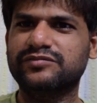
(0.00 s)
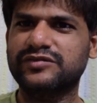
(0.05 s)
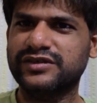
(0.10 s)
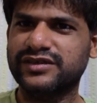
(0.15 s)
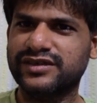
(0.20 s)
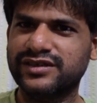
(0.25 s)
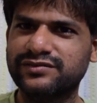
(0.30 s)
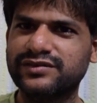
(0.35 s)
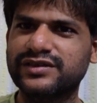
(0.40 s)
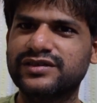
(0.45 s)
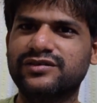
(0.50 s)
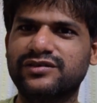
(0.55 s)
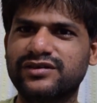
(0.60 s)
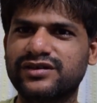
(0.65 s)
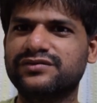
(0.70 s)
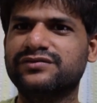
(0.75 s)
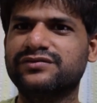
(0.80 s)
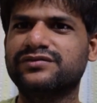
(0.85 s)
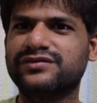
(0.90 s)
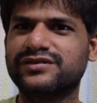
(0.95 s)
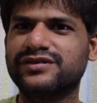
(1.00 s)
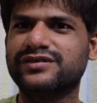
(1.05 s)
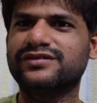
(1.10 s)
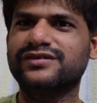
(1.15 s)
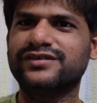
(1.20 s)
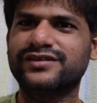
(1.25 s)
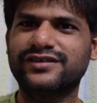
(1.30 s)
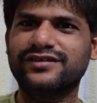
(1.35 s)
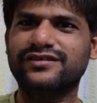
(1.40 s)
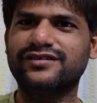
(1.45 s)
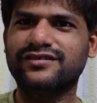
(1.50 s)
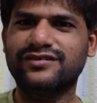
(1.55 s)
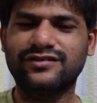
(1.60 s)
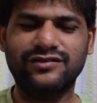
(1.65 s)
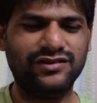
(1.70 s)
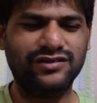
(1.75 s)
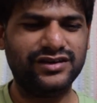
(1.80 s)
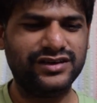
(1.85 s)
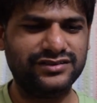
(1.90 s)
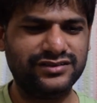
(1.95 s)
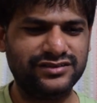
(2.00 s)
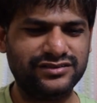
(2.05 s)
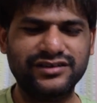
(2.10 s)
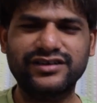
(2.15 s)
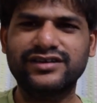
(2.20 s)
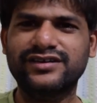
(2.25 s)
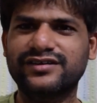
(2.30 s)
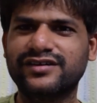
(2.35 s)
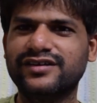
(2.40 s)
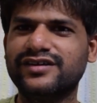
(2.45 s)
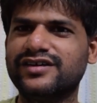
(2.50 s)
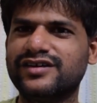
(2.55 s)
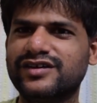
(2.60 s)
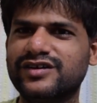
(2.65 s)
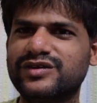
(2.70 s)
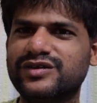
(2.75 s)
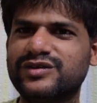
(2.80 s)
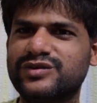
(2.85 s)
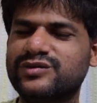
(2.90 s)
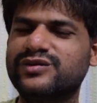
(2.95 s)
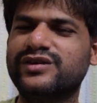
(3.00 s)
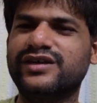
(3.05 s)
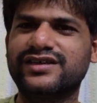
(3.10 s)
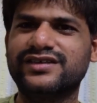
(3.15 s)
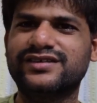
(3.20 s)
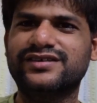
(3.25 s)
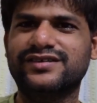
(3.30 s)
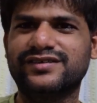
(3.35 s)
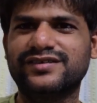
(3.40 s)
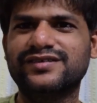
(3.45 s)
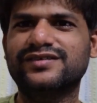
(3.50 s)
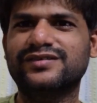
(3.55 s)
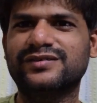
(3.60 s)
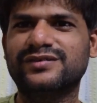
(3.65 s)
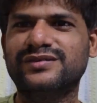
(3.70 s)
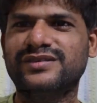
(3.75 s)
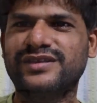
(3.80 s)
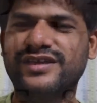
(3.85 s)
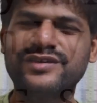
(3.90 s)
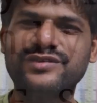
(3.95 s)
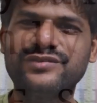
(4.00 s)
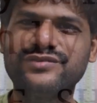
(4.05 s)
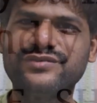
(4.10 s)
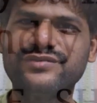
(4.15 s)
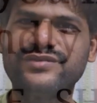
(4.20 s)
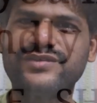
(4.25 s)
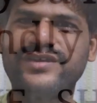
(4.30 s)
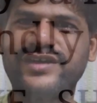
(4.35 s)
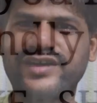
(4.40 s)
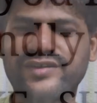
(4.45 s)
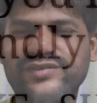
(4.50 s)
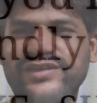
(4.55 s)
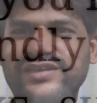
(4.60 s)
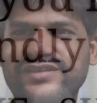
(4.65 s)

give a sort of knowledge share to you guys. So thank you, have a